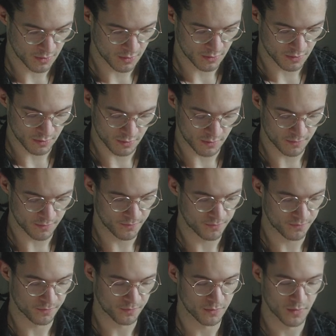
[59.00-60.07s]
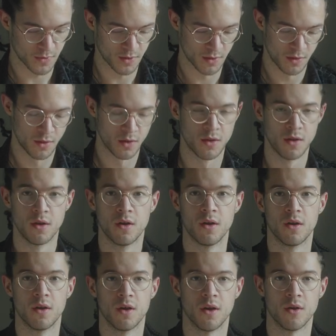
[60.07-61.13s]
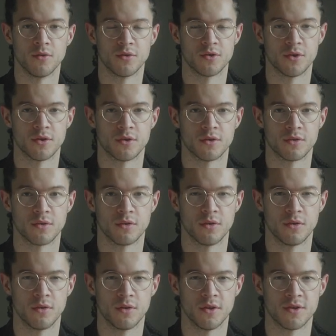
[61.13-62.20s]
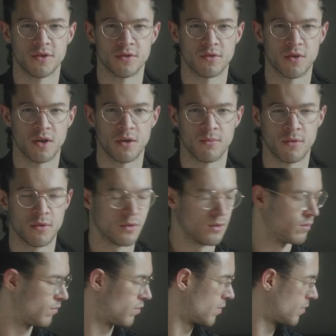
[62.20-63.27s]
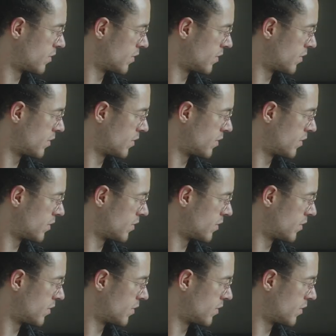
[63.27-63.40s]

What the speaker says: I was just on Instagram, I